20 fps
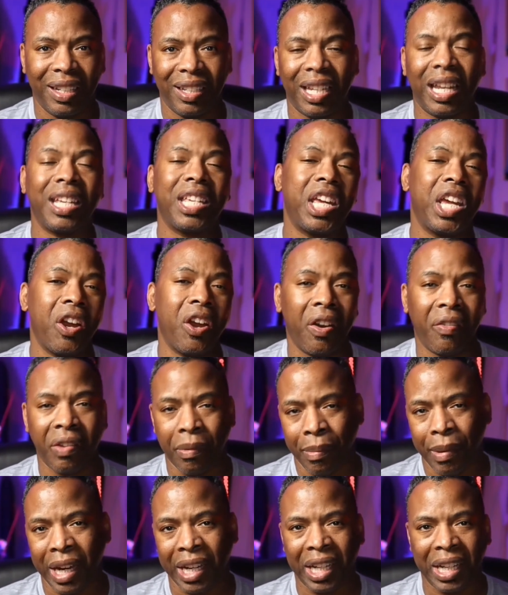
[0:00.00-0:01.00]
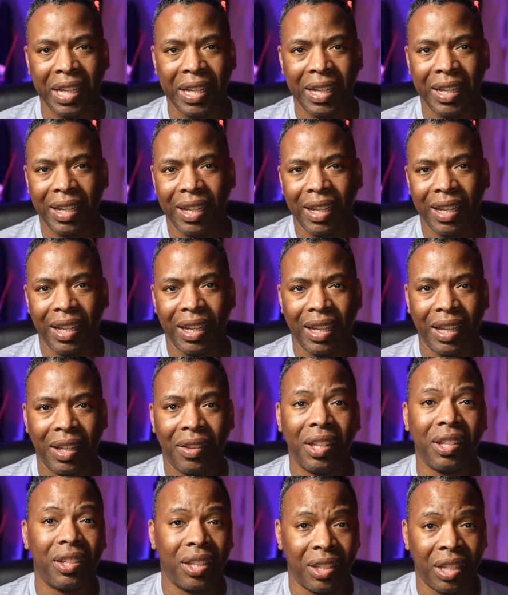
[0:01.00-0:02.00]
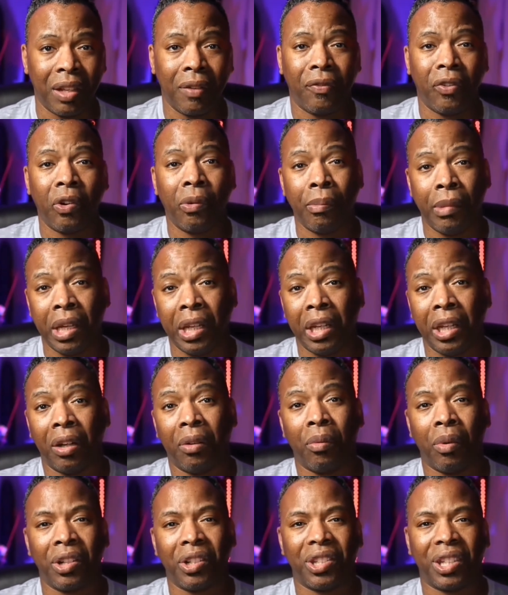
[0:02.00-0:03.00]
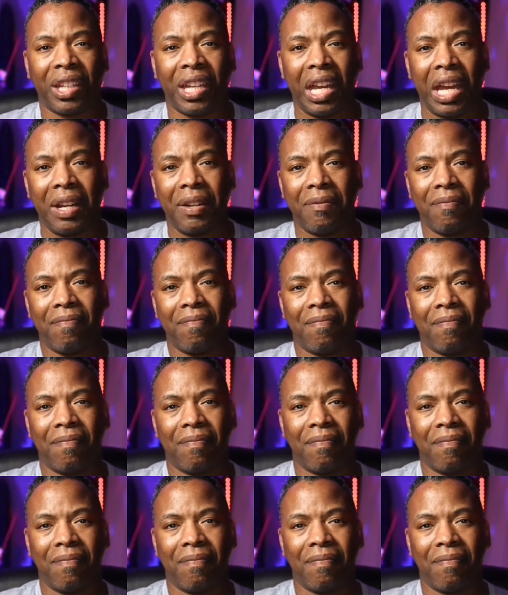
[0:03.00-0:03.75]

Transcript: Take care, everybody. This is INFOR Media once again.